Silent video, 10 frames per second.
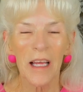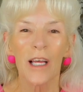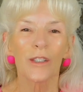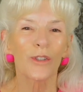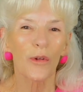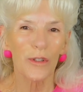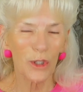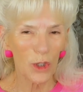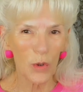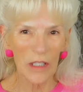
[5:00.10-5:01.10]
so
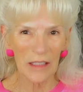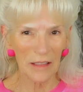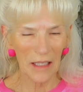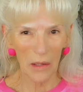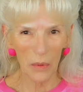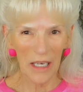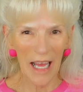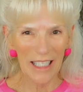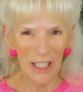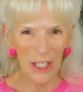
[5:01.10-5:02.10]
that you can see what
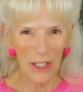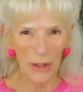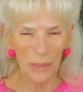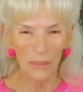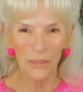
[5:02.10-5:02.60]
I do.